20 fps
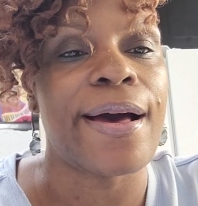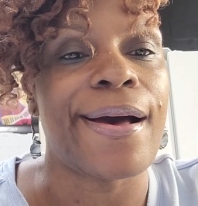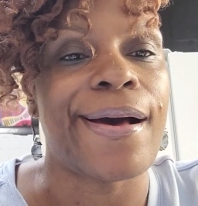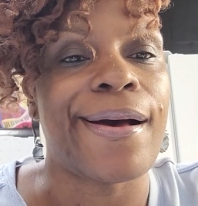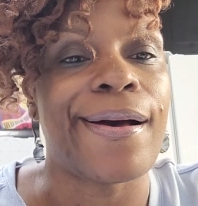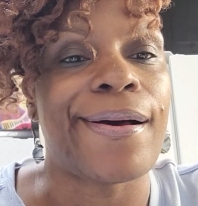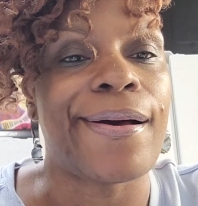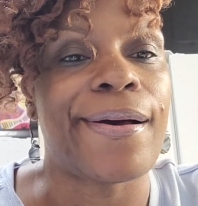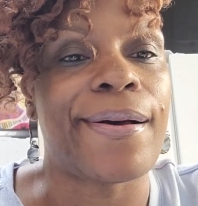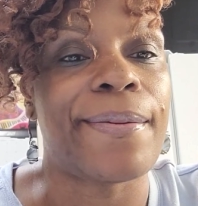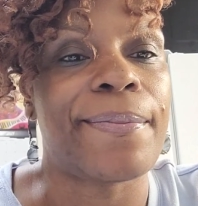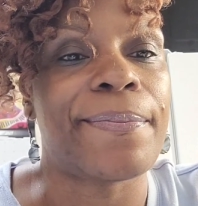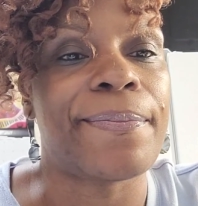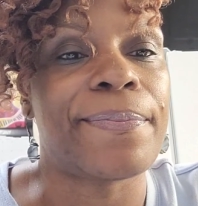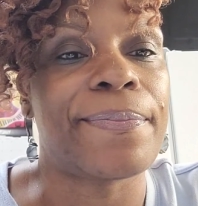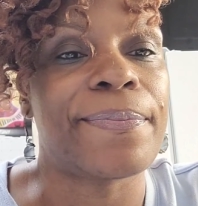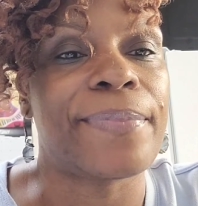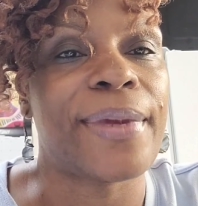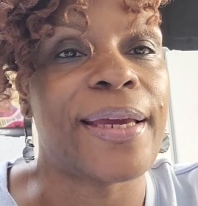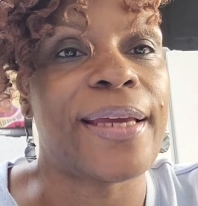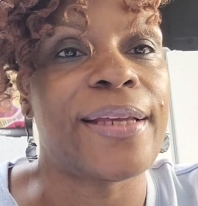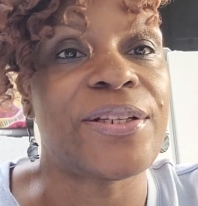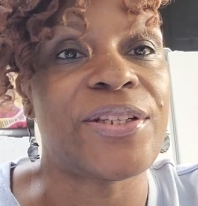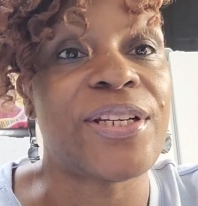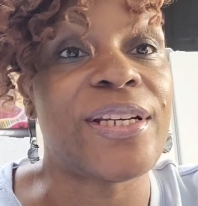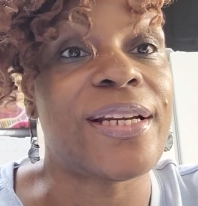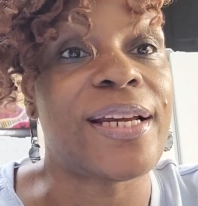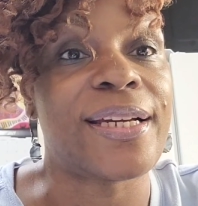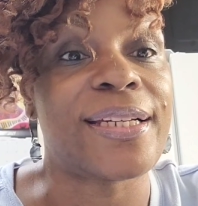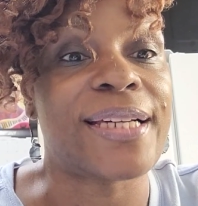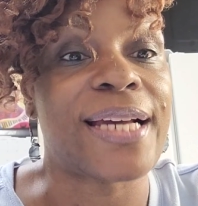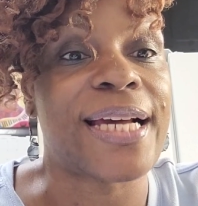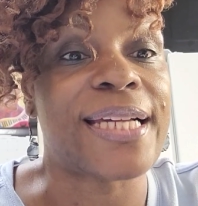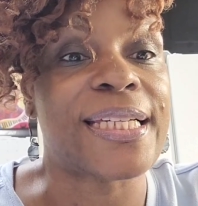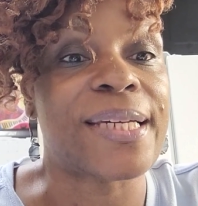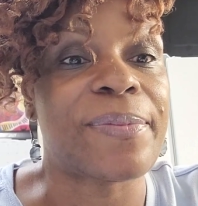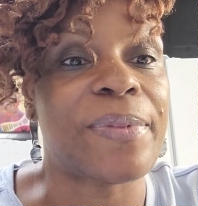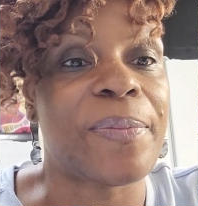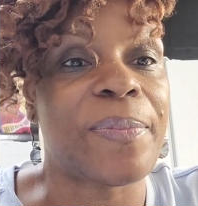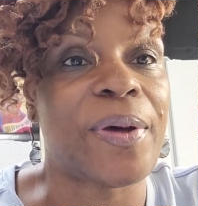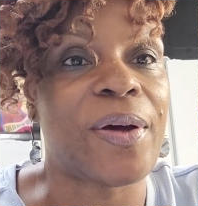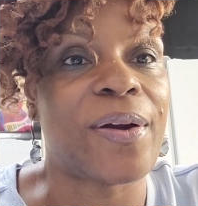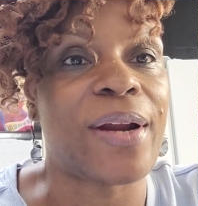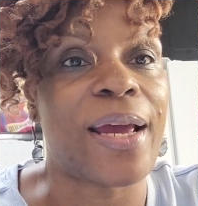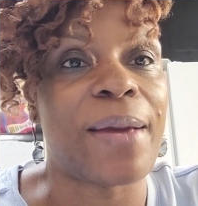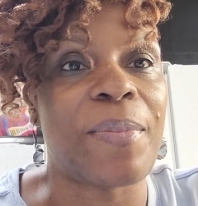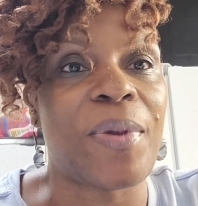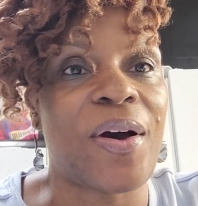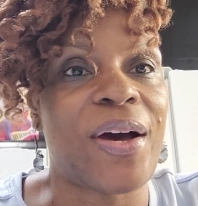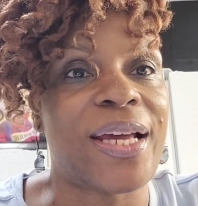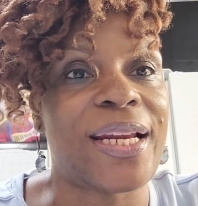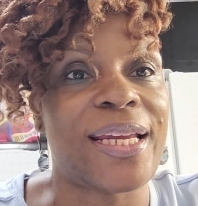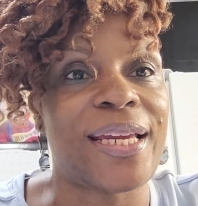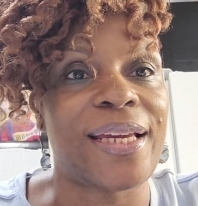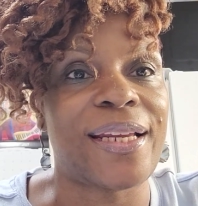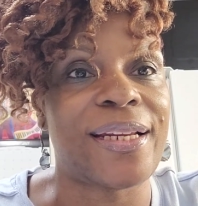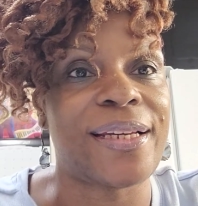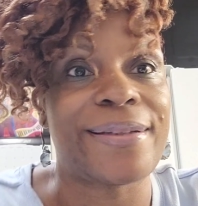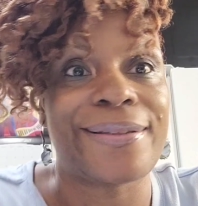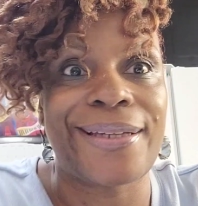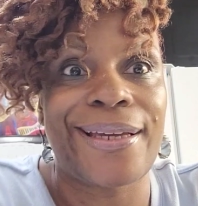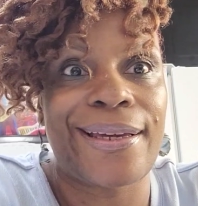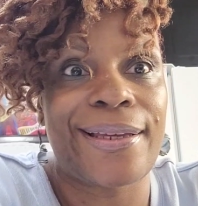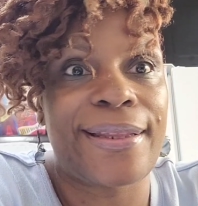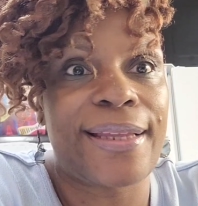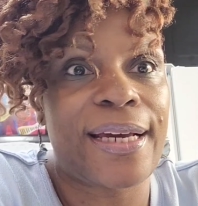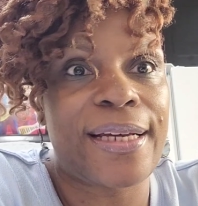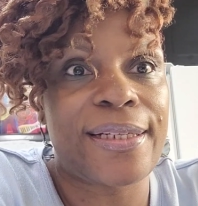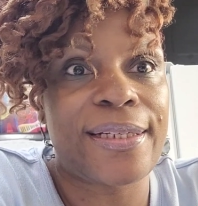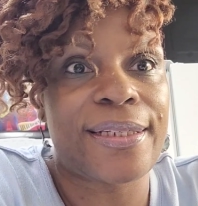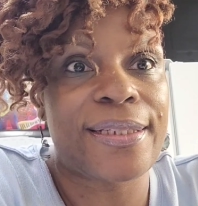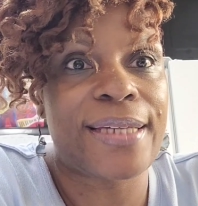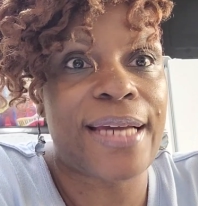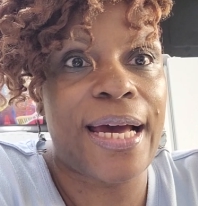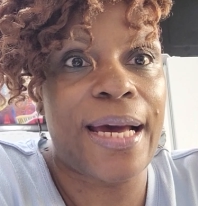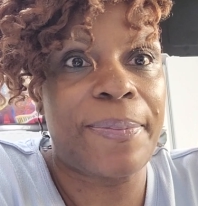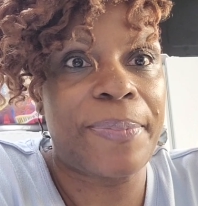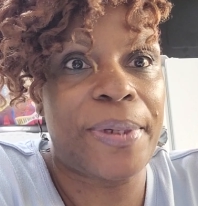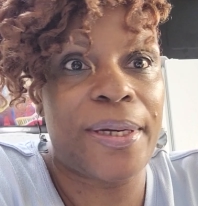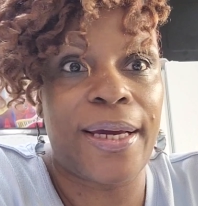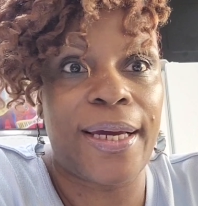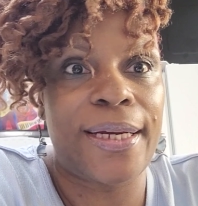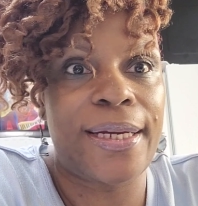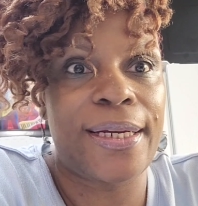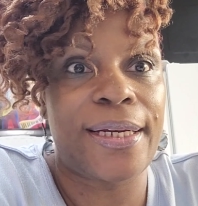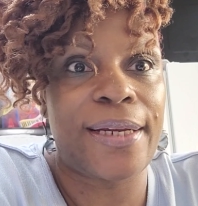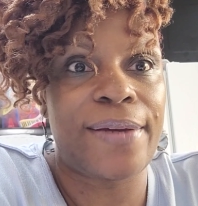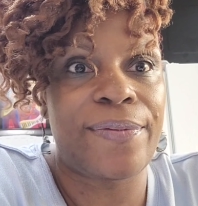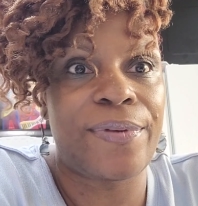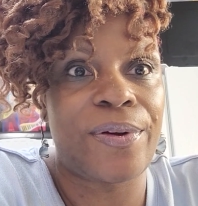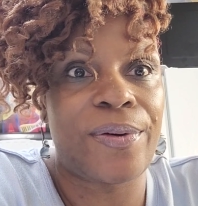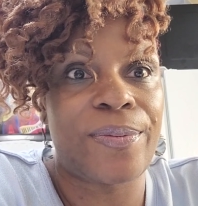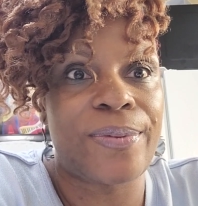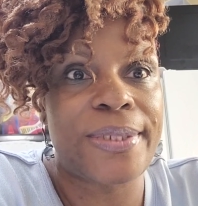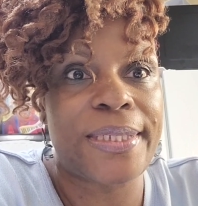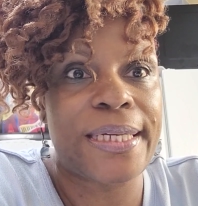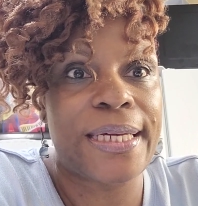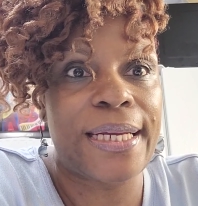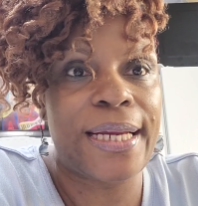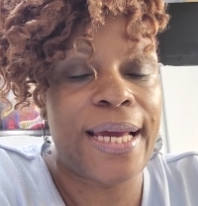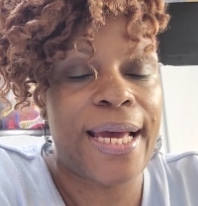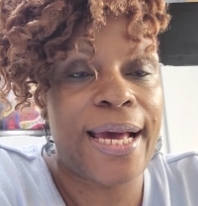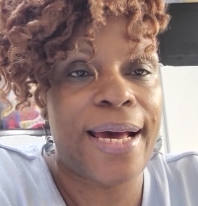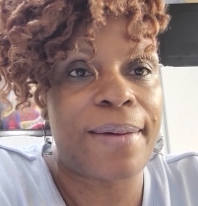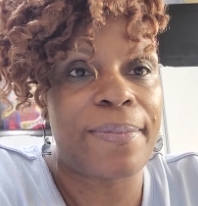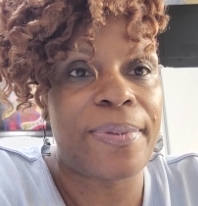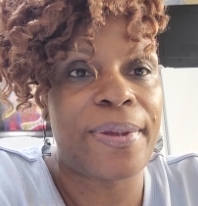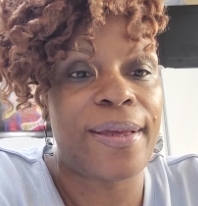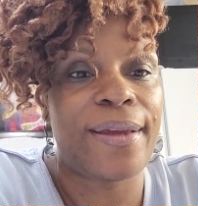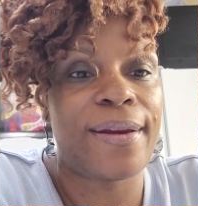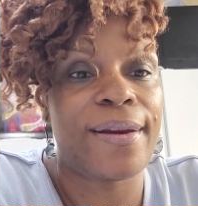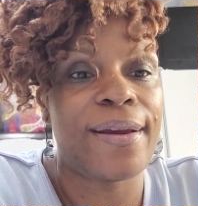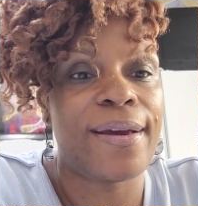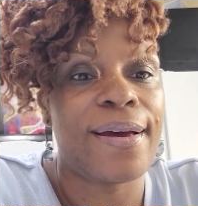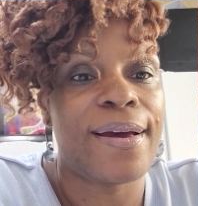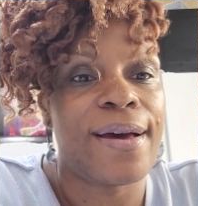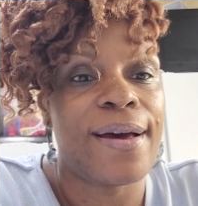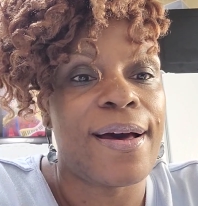And she does ask him about Imani, and he's like, that just happened. I didn't even know it was gonna happen.